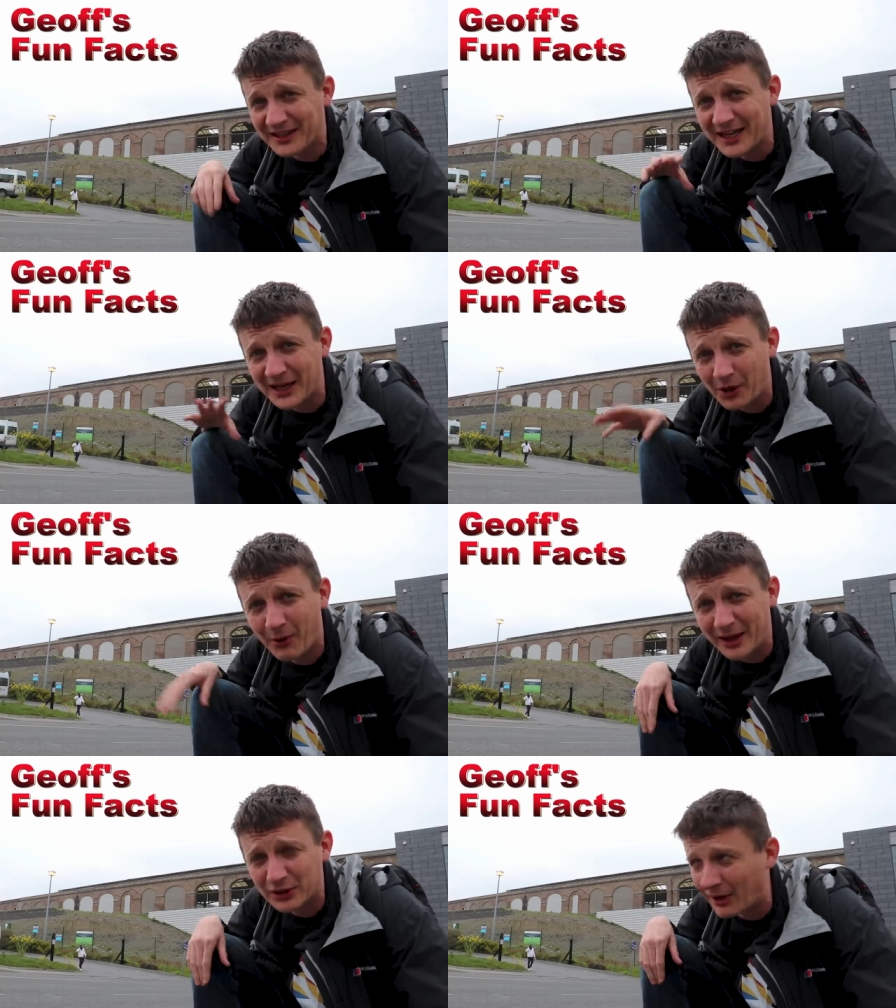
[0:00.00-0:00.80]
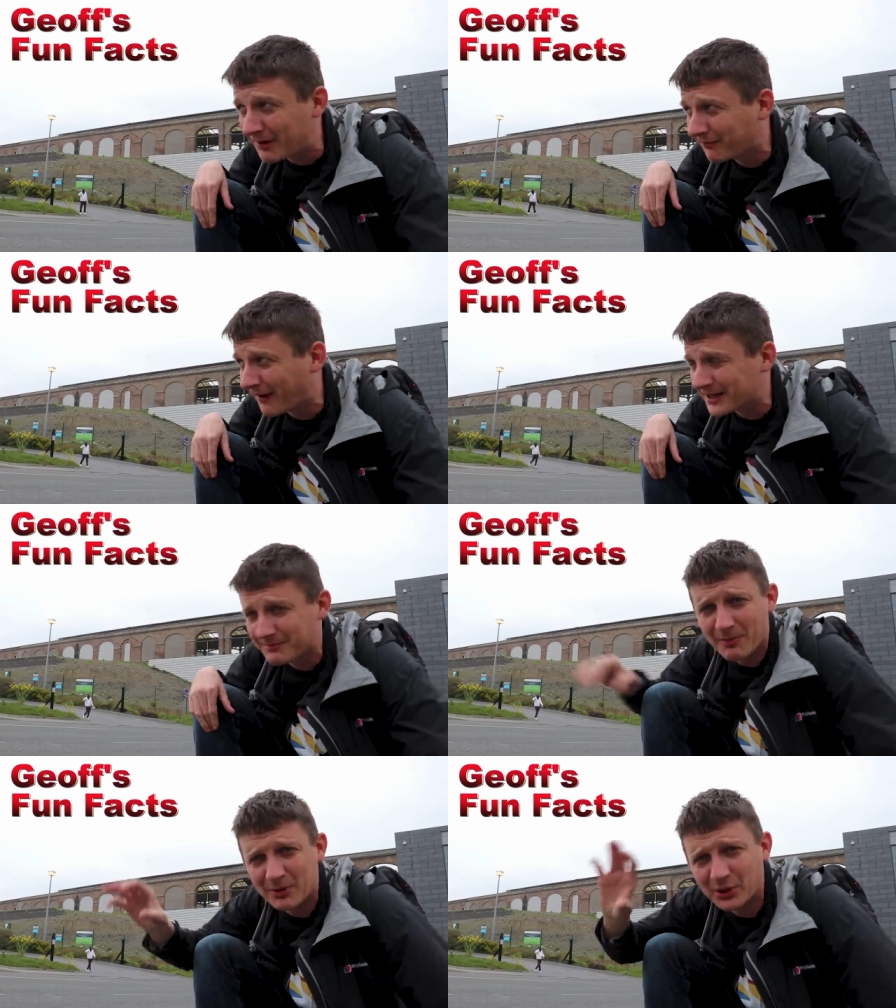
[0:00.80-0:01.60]
That's it, quick train
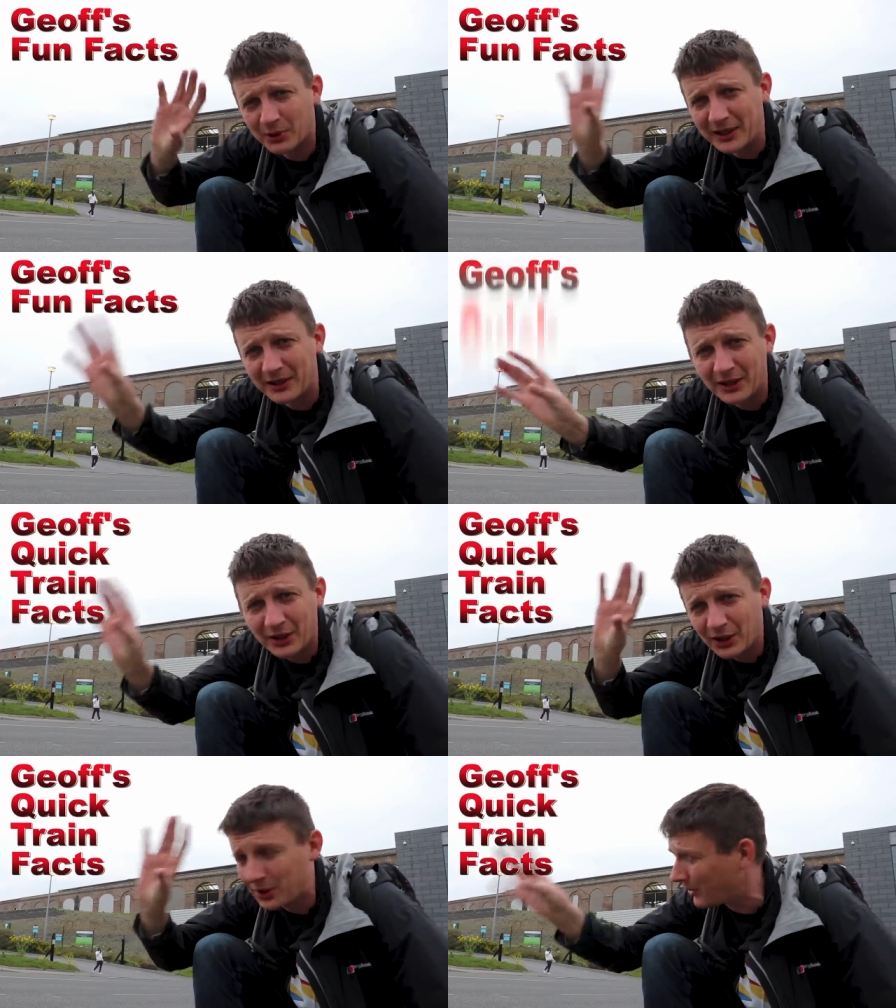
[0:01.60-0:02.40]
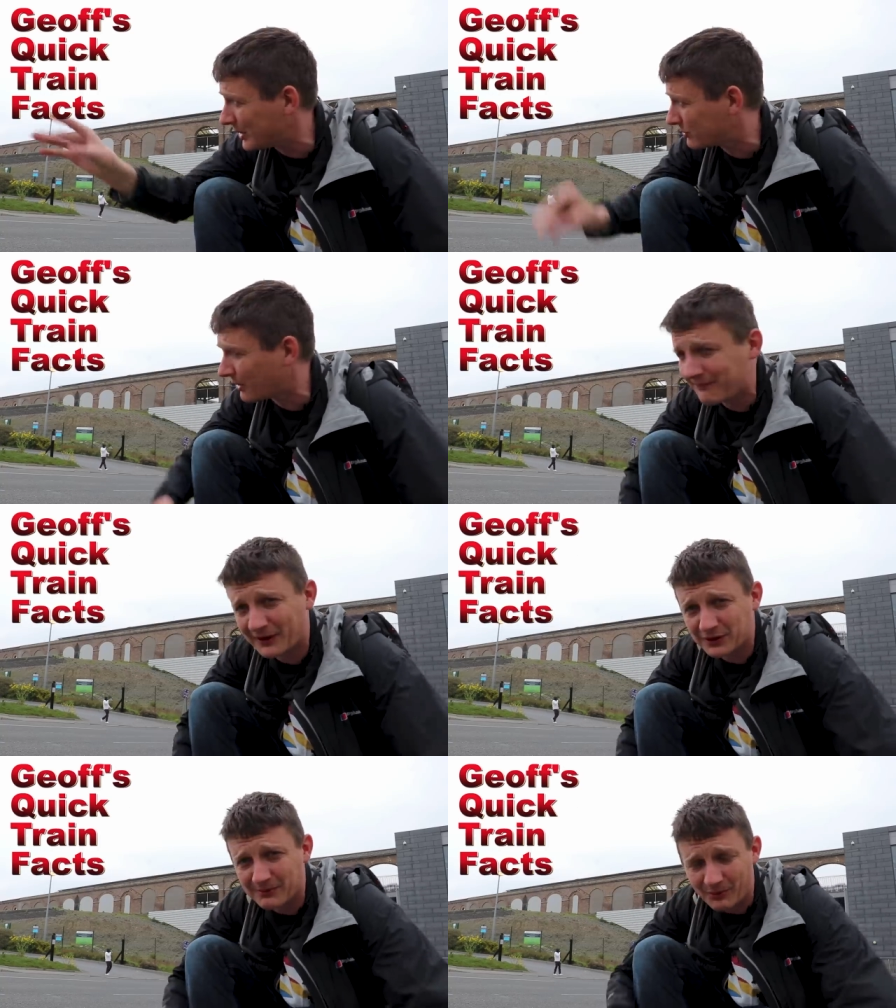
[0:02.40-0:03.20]
fact. Maybe we should call it quick train
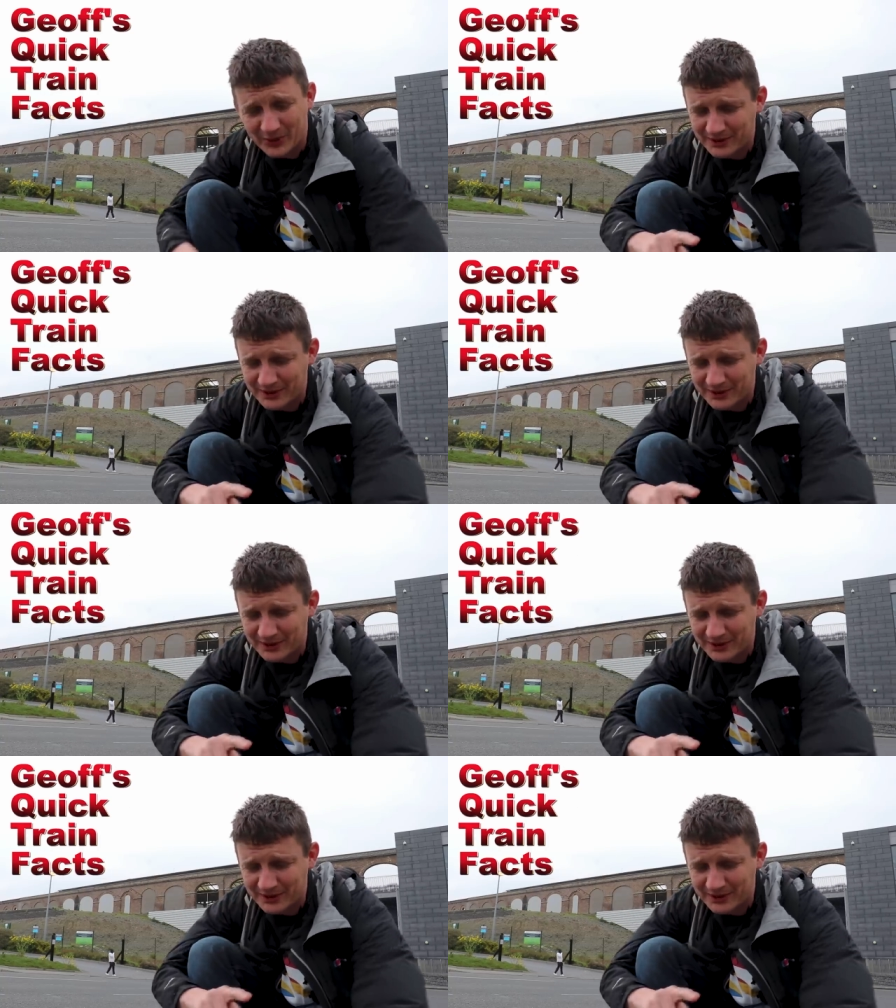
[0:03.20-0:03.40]
fact or something.